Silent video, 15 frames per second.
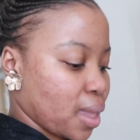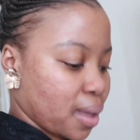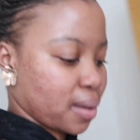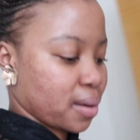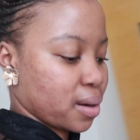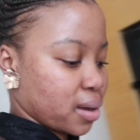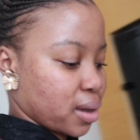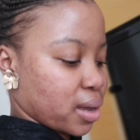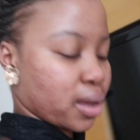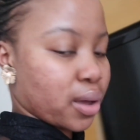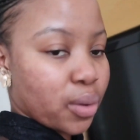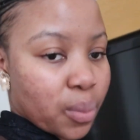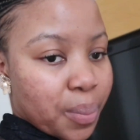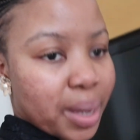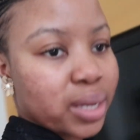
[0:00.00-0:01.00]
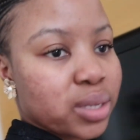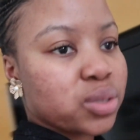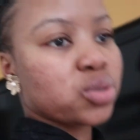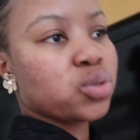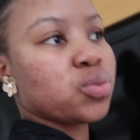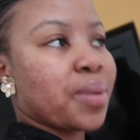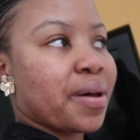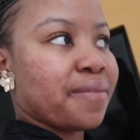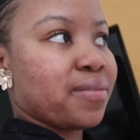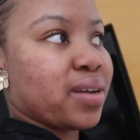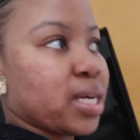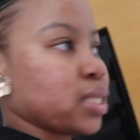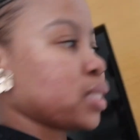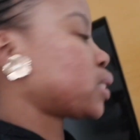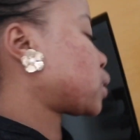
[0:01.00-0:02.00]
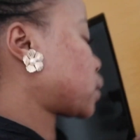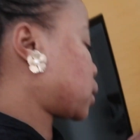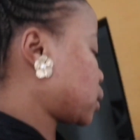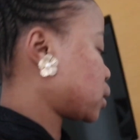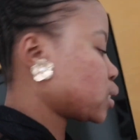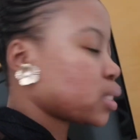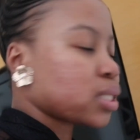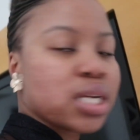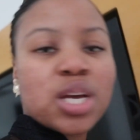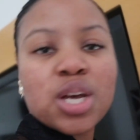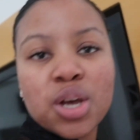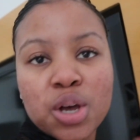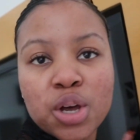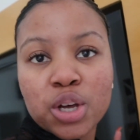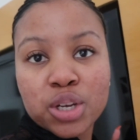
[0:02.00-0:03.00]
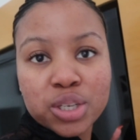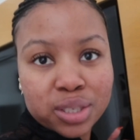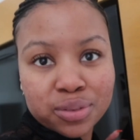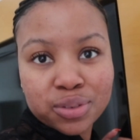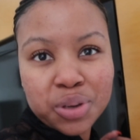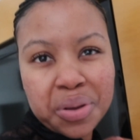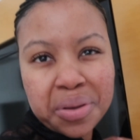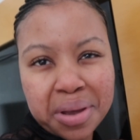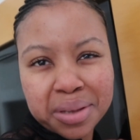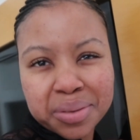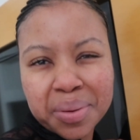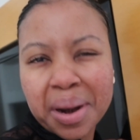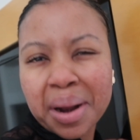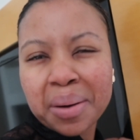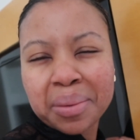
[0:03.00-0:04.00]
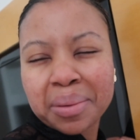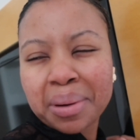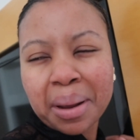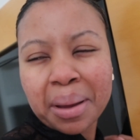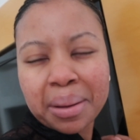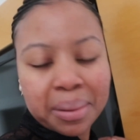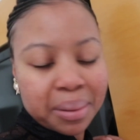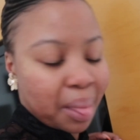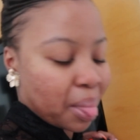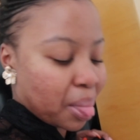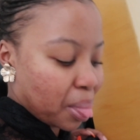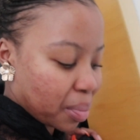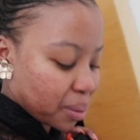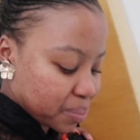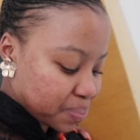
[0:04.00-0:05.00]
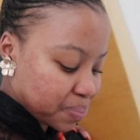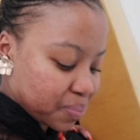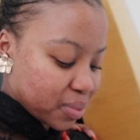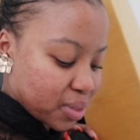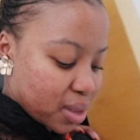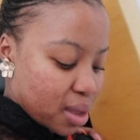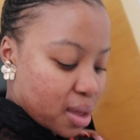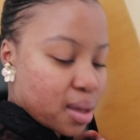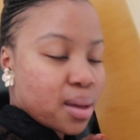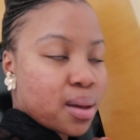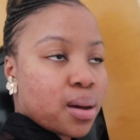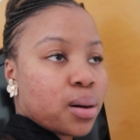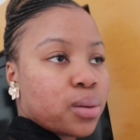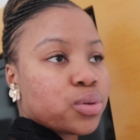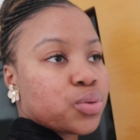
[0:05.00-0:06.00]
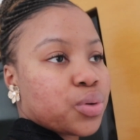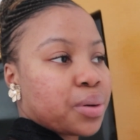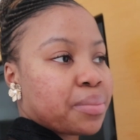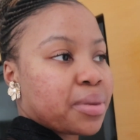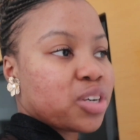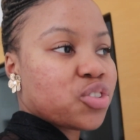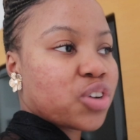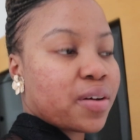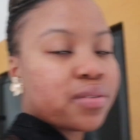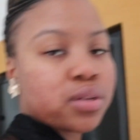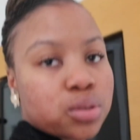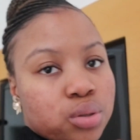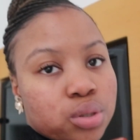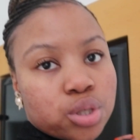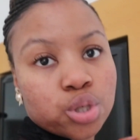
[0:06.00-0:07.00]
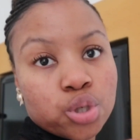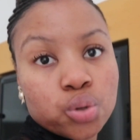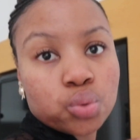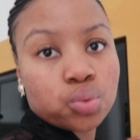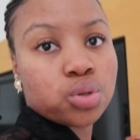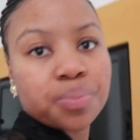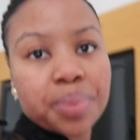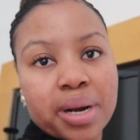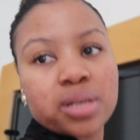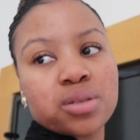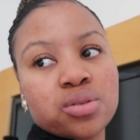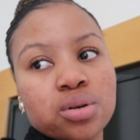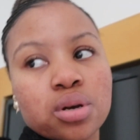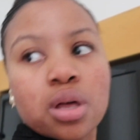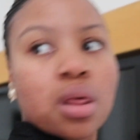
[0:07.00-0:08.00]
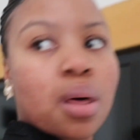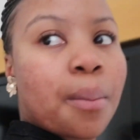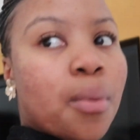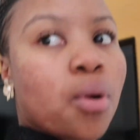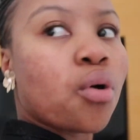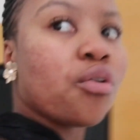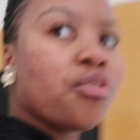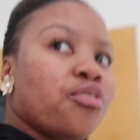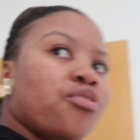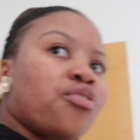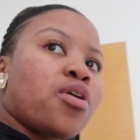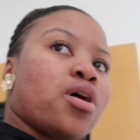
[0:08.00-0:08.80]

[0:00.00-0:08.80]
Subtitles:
Now I can go back to my flat because I'm showing you guys what I look like. I was wearing my driving shoes, but I took them off.